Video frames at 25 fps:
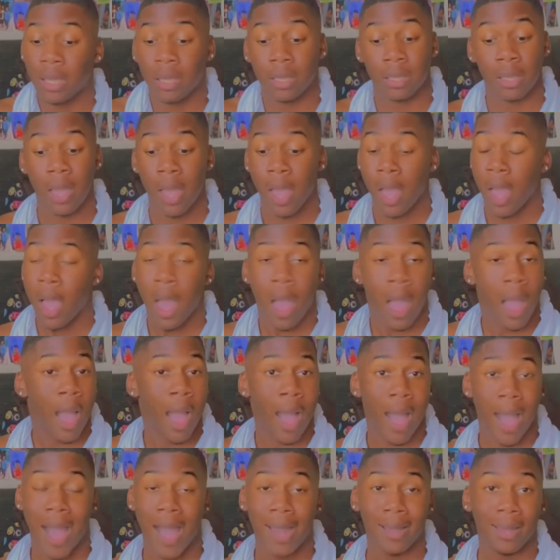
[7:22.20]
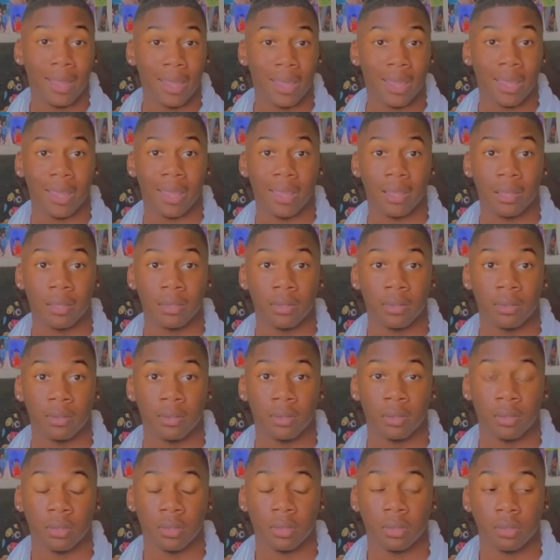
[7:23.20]
know, I did,
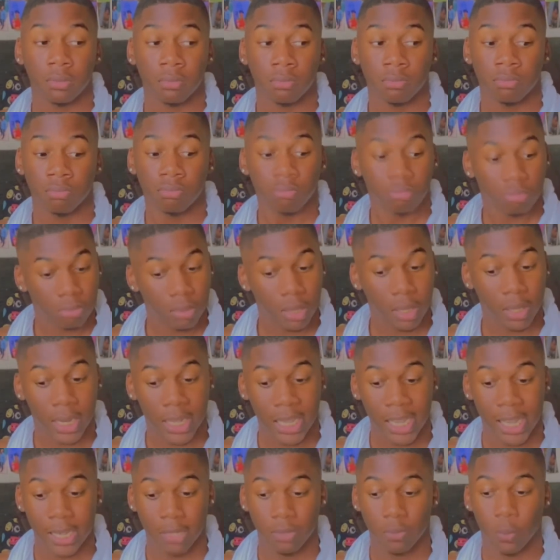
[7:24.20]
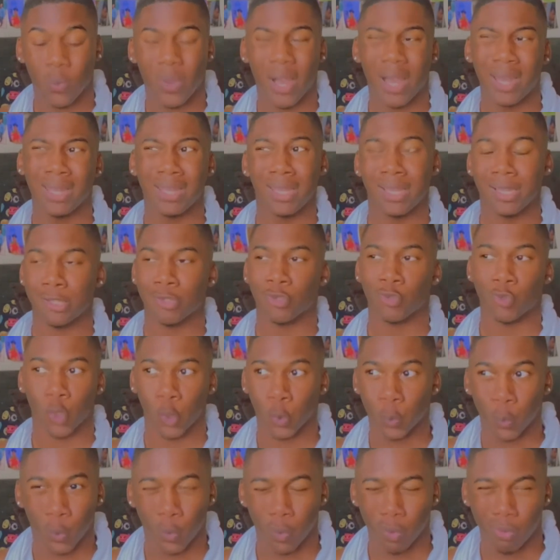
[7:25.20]
and I got. Well, I didn't get in
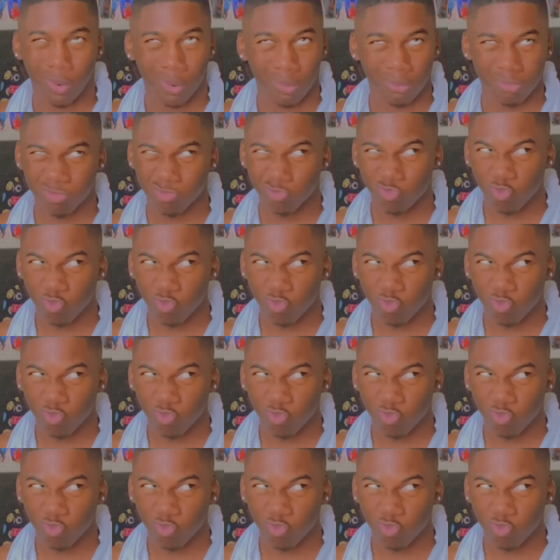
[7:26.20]
trouble.